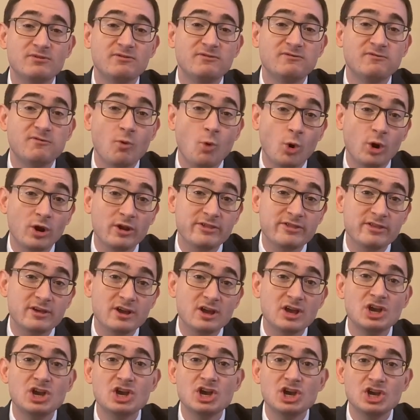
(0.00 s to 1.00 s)
4th,
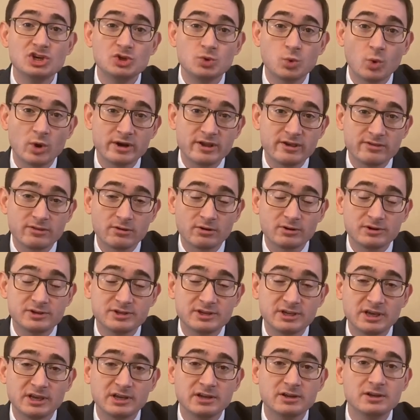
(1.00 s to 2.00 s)

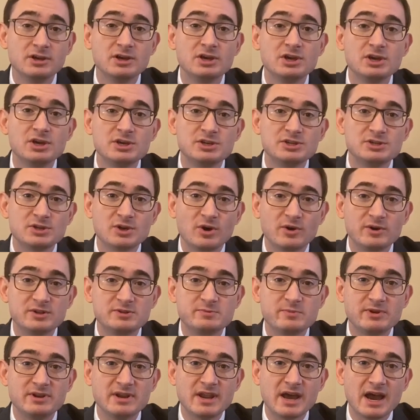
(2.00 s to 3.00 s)
2013. So it's
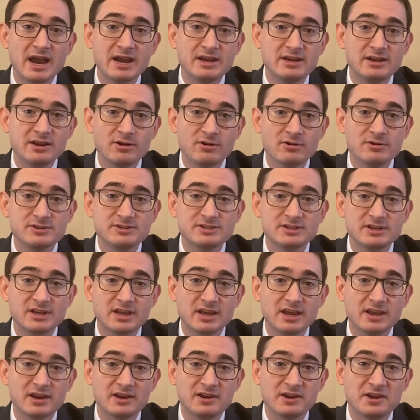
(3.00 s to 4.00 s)
been 9 years
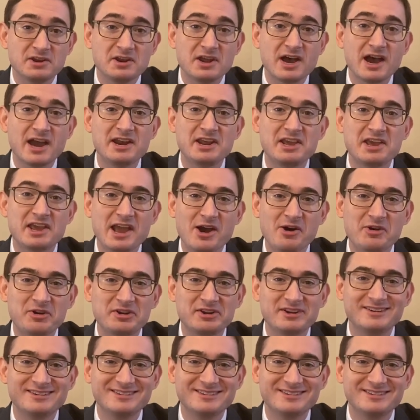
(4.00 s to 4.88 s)
and 9 and counting.